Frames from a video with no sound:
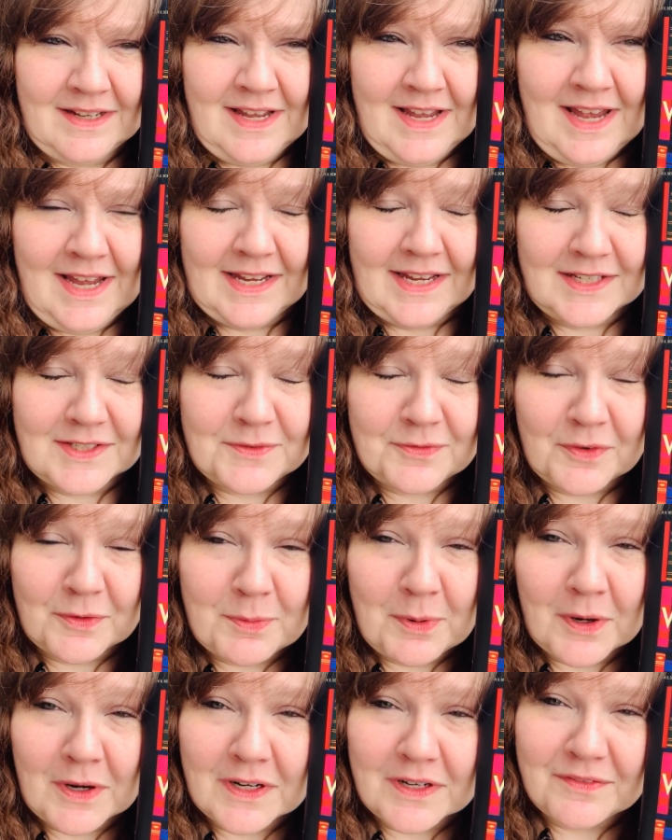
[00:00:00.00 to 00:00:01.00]
guess
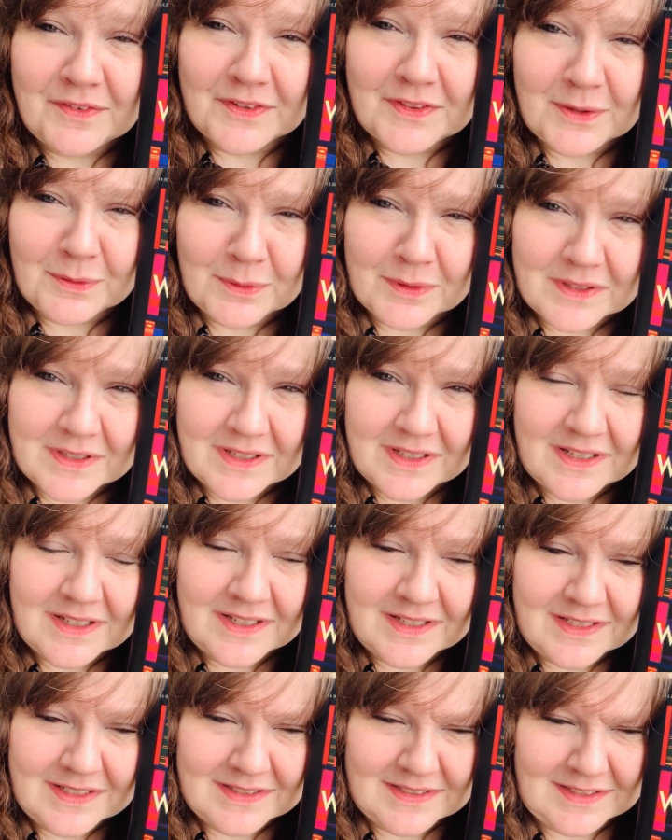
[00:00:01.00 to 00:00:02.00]
for part of it there
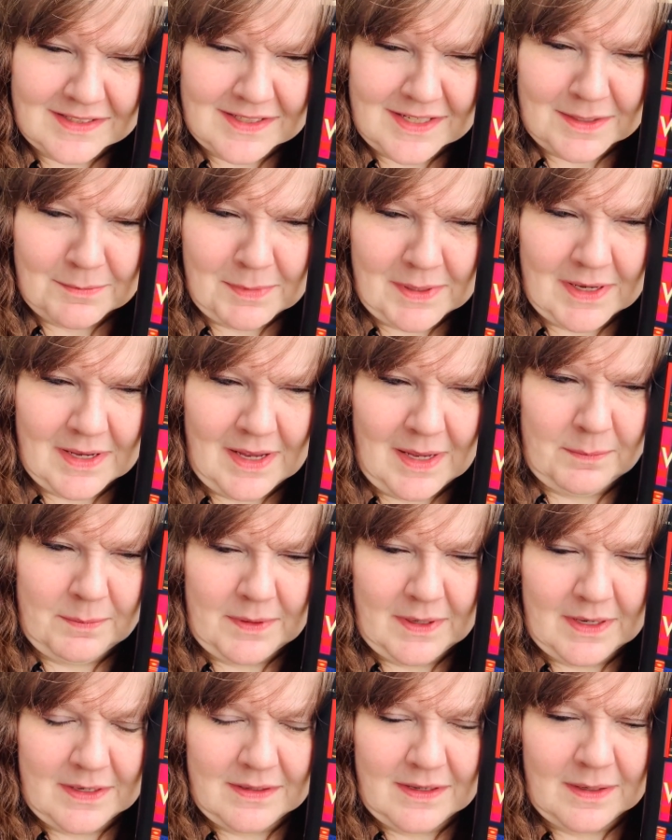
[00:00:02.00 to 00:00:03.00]
really isn't going to be a
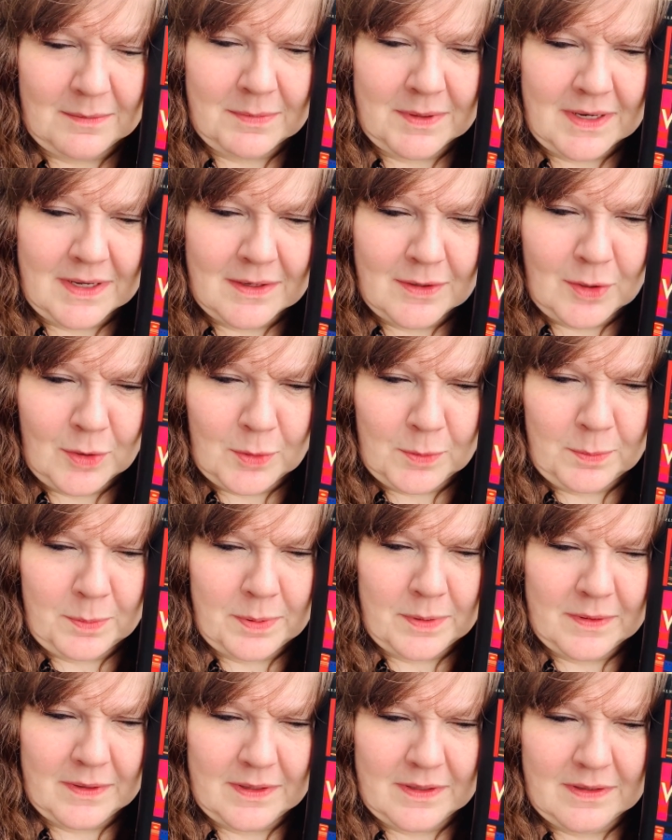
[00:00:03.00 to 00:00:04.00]
happy ending, but I hope
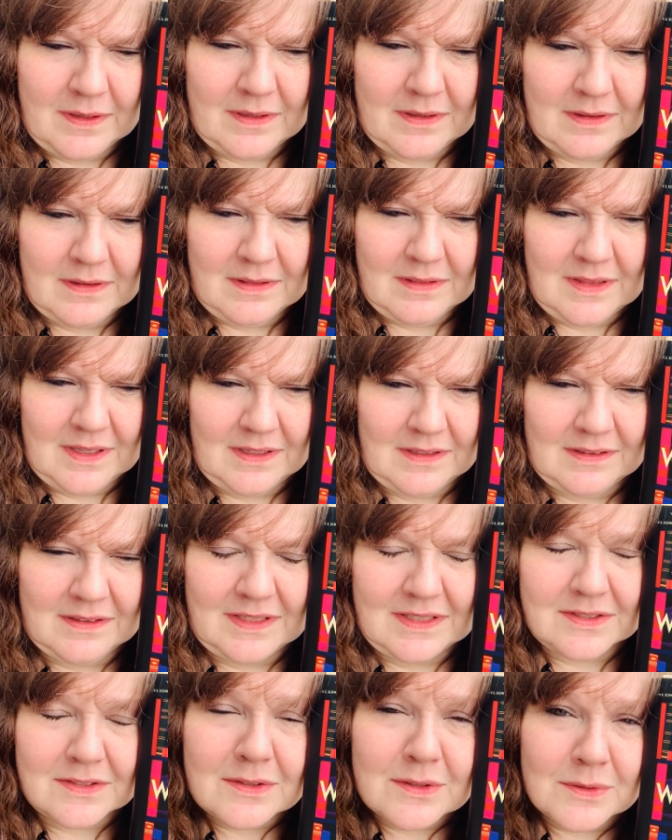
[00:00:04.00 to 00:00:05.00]
that at
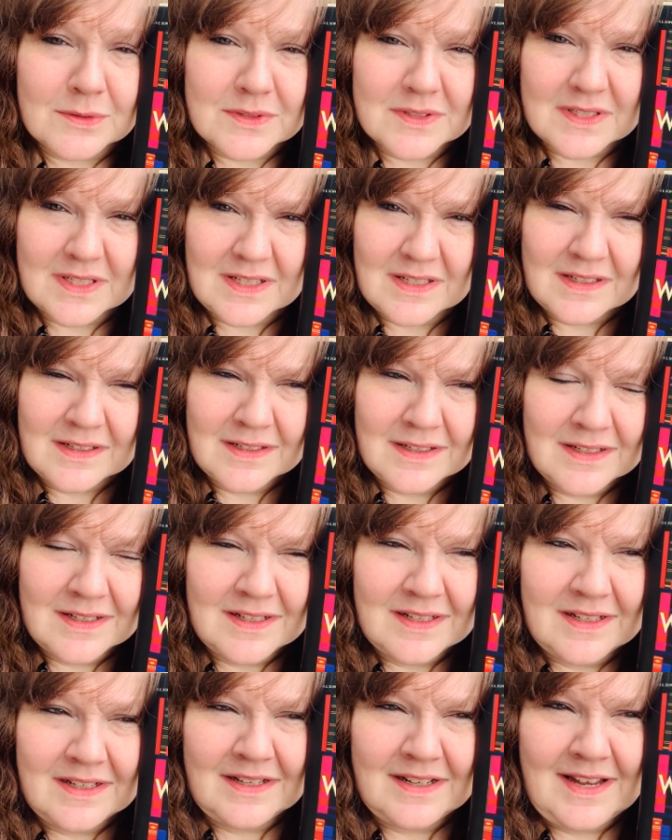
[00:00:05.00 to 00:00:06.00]
least Lucy
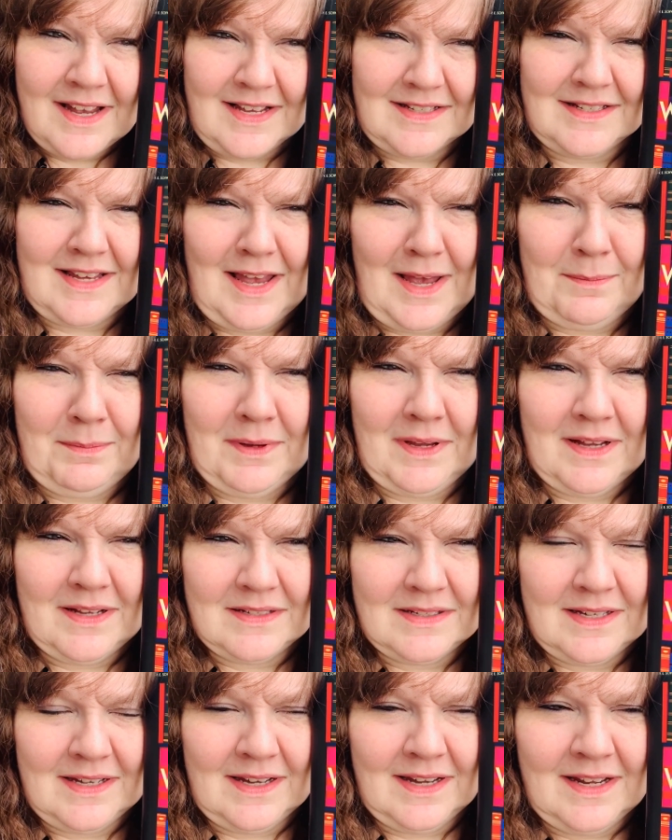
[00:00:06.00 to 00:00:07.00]
has a happy
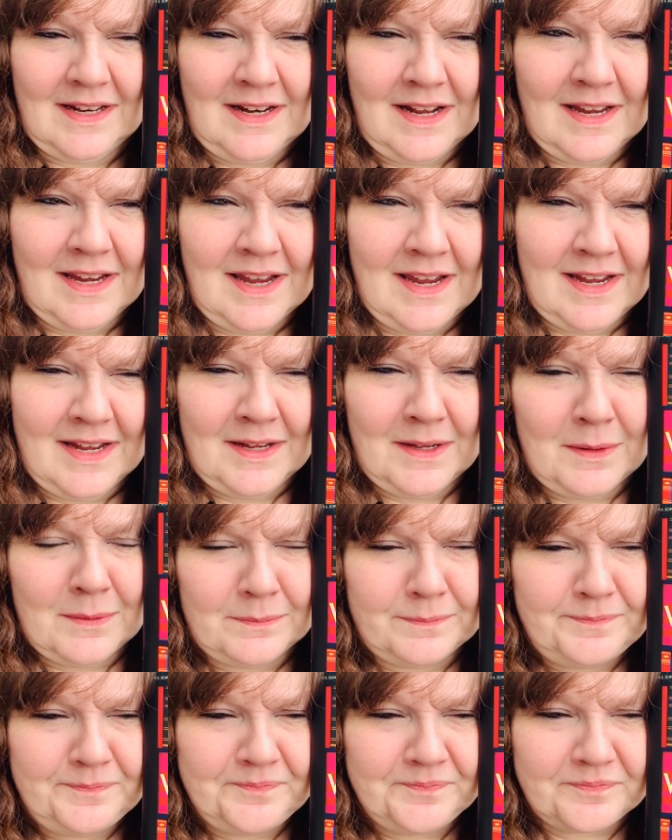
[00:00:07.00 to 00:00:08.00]
ending. And I
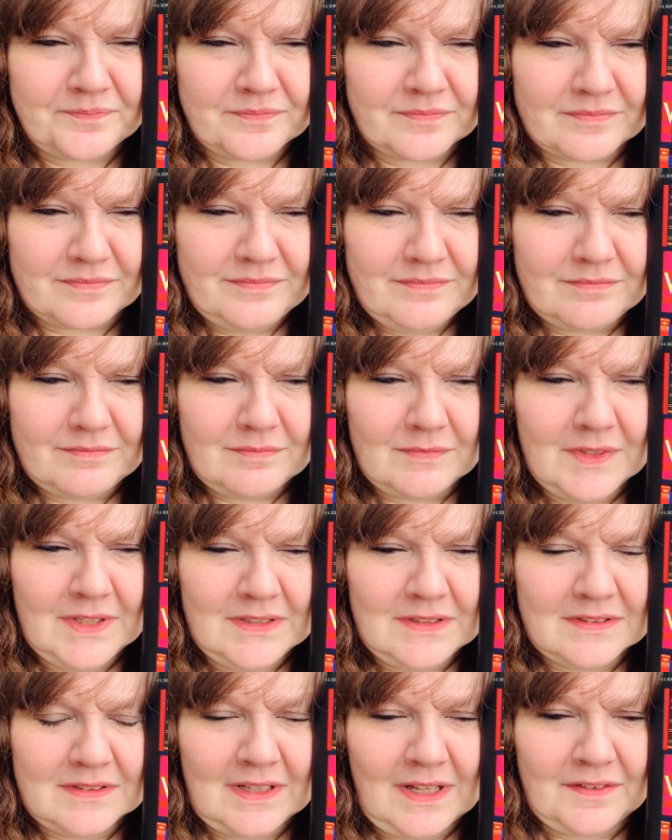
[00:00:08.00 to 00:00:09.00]
am
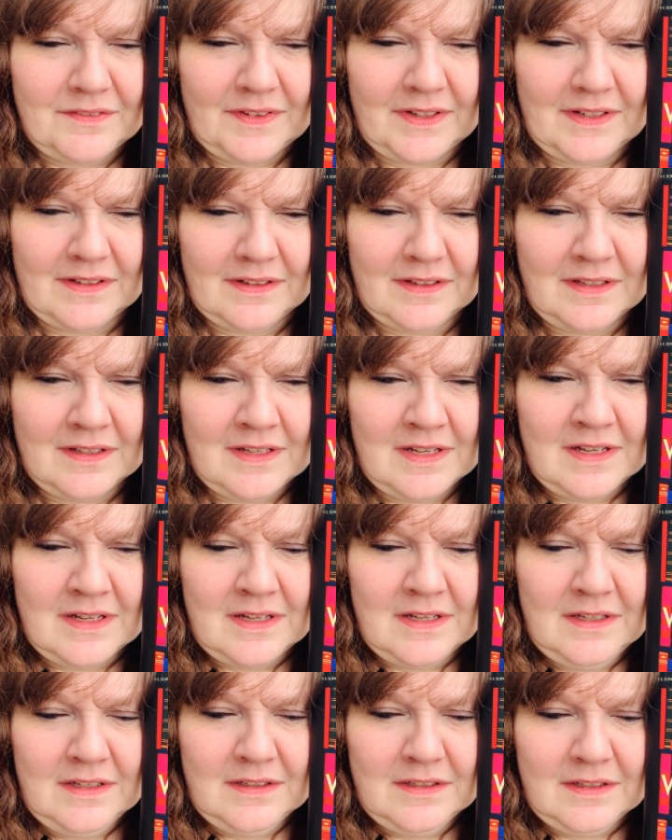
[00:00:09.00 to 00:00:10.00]
loving
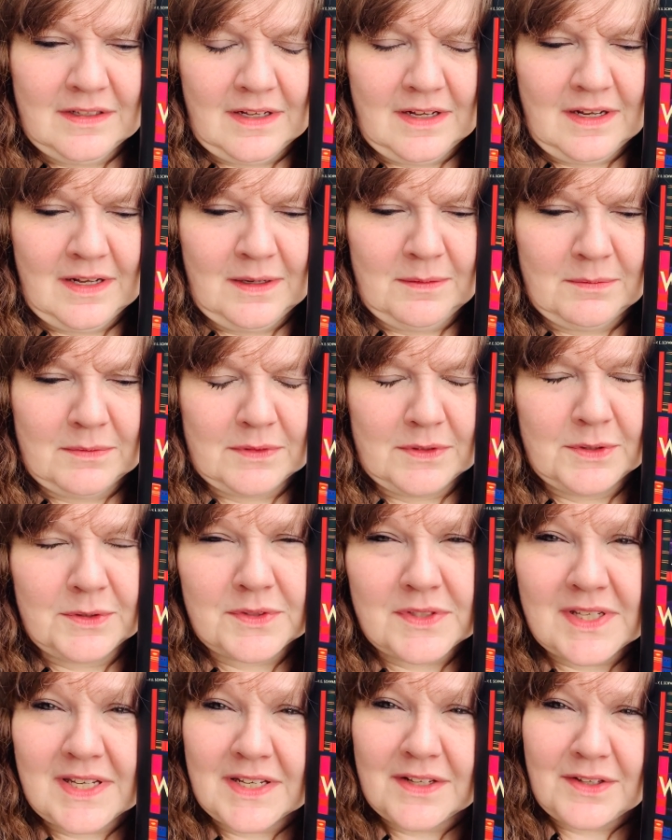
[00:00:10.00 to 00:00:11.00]

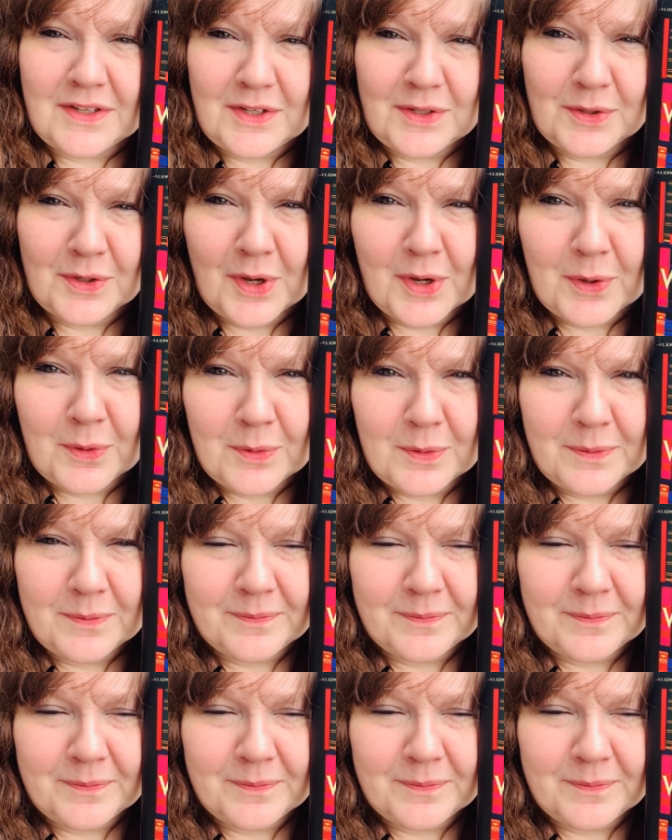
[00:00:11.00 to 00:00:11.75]
Lucy and Hugo.